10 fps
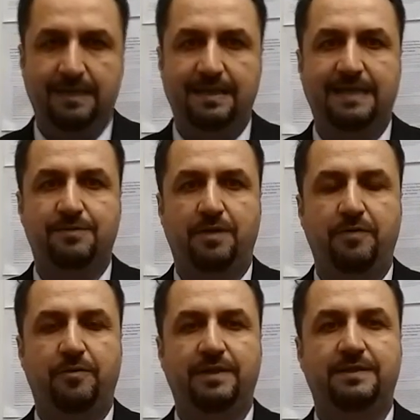That's why
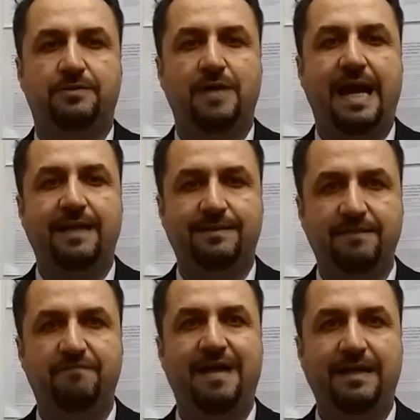we wanted to add
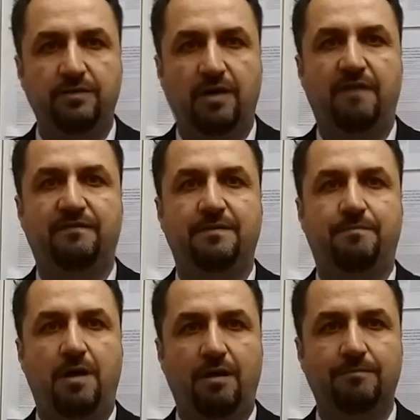the value of the
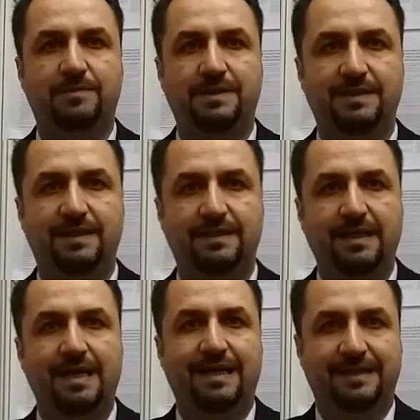palm kernel